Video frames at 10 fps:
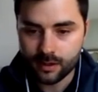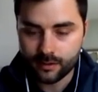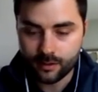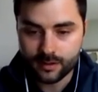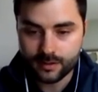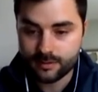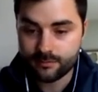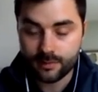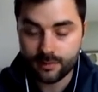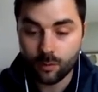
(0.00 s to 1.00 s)
where there was
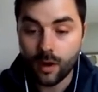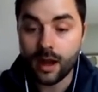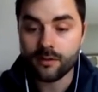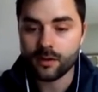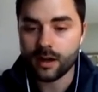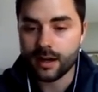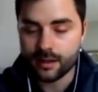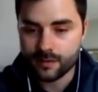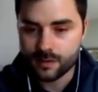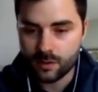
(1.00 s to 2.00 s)
a wide
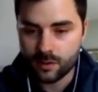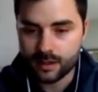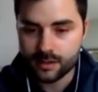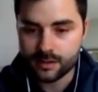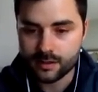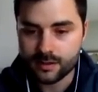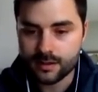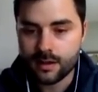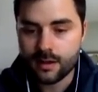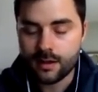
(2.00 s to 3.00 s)
variety of soil conditions,
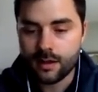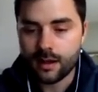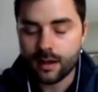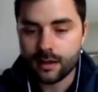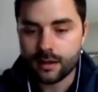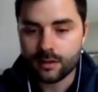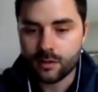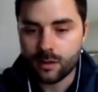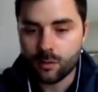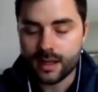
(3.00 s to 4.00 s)

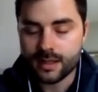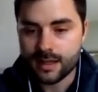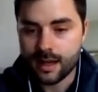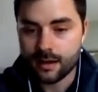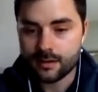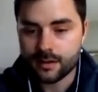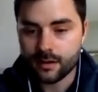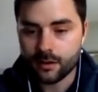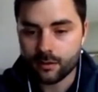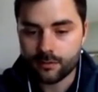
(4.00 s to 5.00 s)
including wet sand.
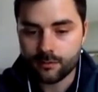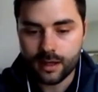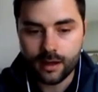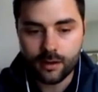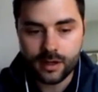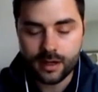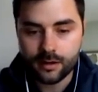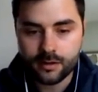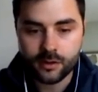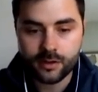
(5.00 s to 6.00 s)
So we
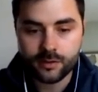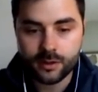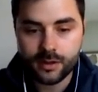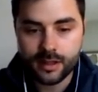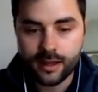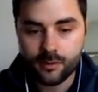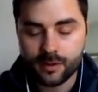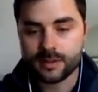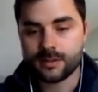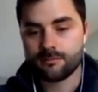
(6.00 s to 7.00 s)
needed a drilling fluid that
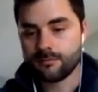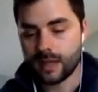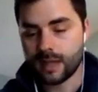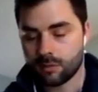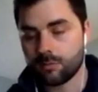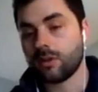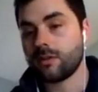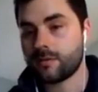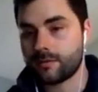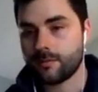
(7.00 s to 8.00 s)
was capable
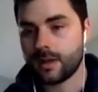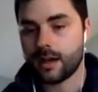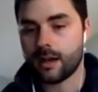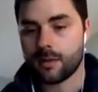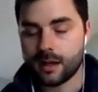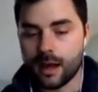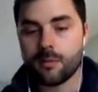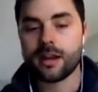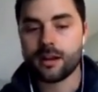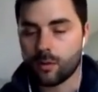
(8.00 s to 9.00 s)
of
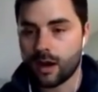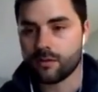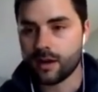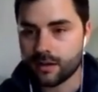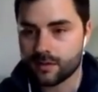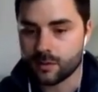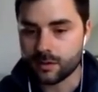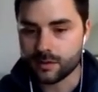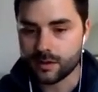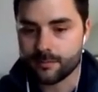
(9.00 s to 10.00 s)
accommodating a wide variety of
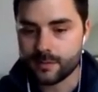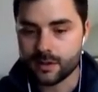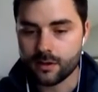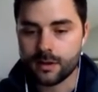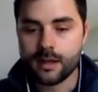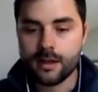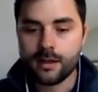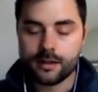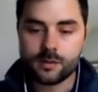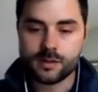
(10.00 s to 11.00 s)
soils, right? So
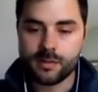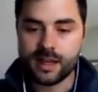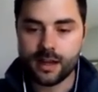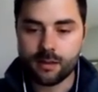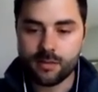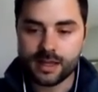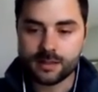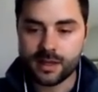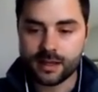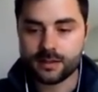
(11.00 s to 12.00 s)
this was a bentonite base
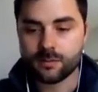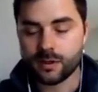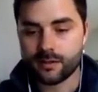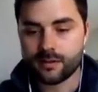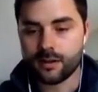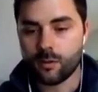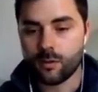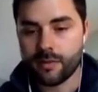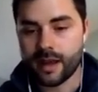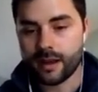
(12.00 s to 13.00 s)
mix with a
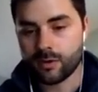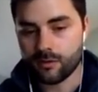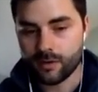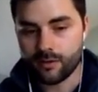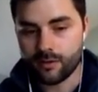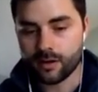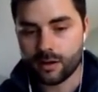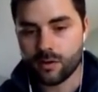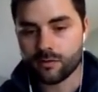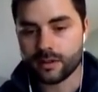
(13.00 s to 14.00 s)
1 bag per 500
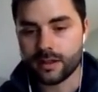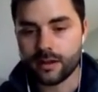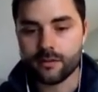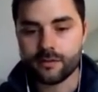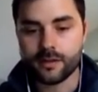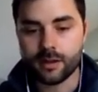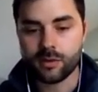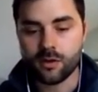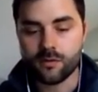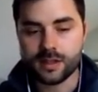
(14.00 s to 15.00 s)
equivalent of the
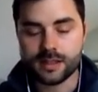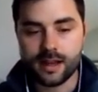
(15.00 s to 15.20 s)
ProVis